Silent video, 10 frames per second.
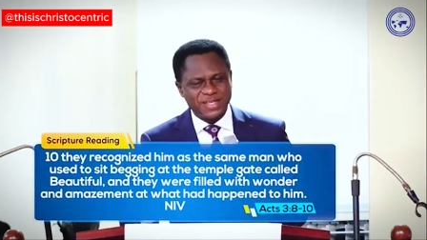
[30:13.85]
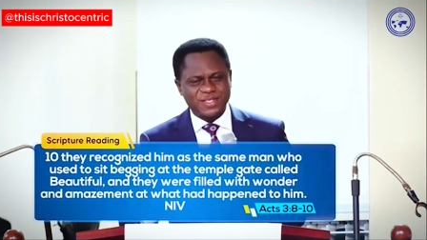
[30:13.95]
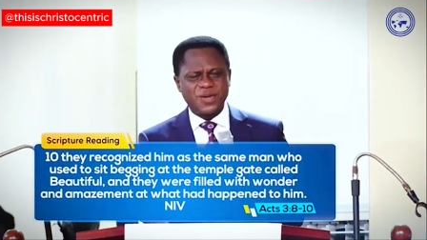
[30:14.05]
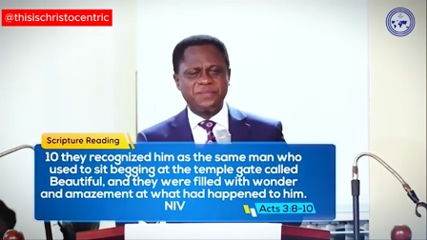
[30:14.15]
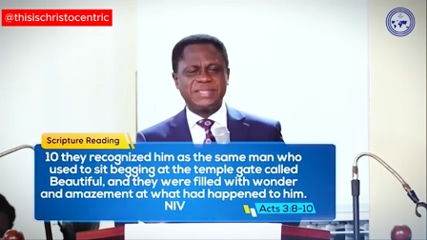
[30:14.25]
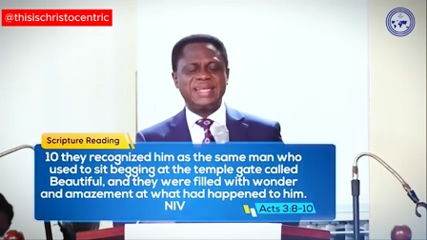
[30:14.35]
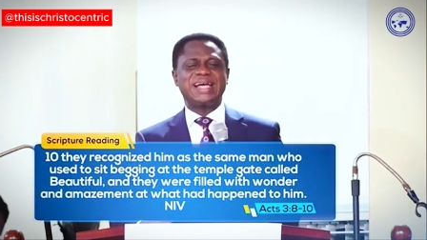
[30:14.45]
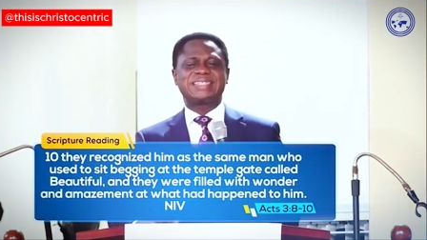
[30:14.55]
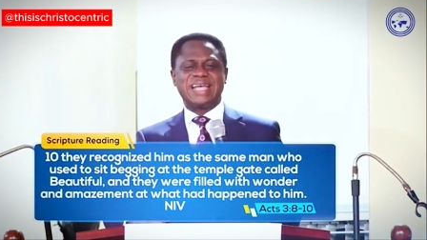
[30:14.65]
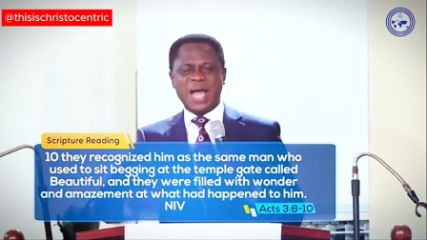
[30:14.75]
Something
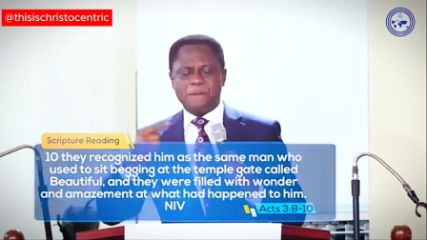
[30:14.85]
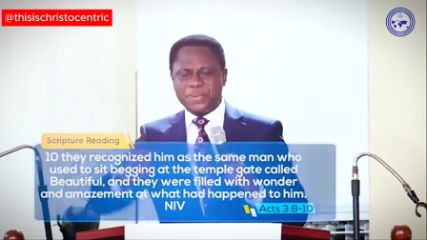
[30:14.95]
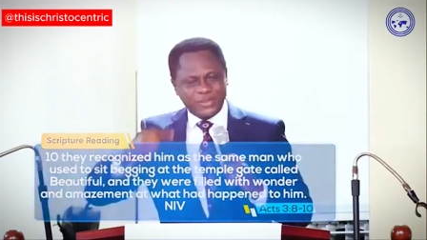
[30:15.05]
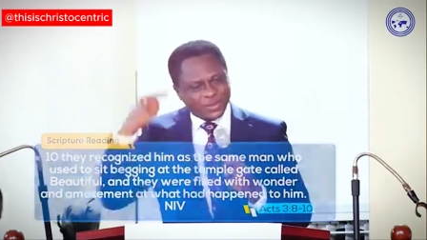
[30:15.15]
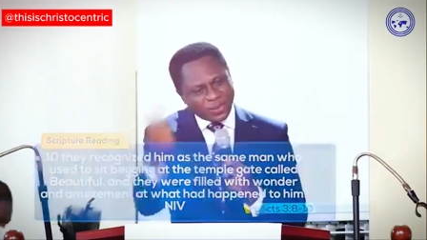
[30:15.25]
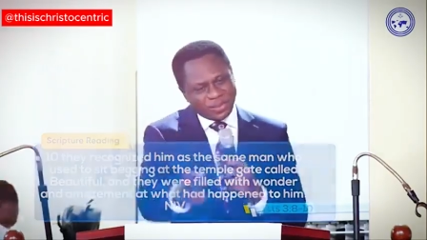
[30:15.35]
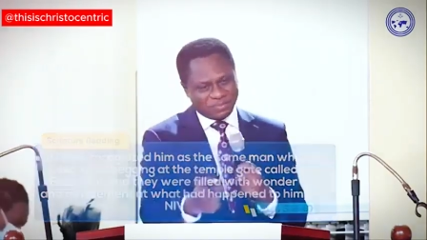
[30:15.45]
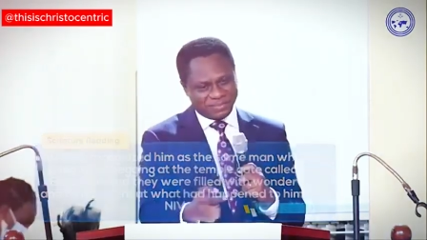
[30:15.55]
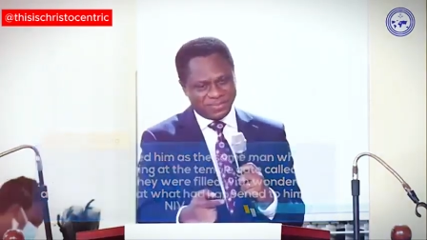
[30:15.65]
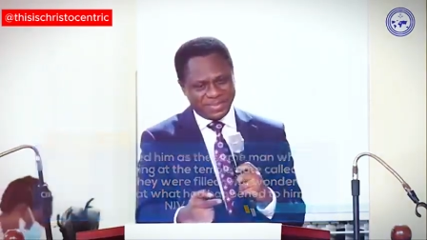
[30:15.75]
has happened to him.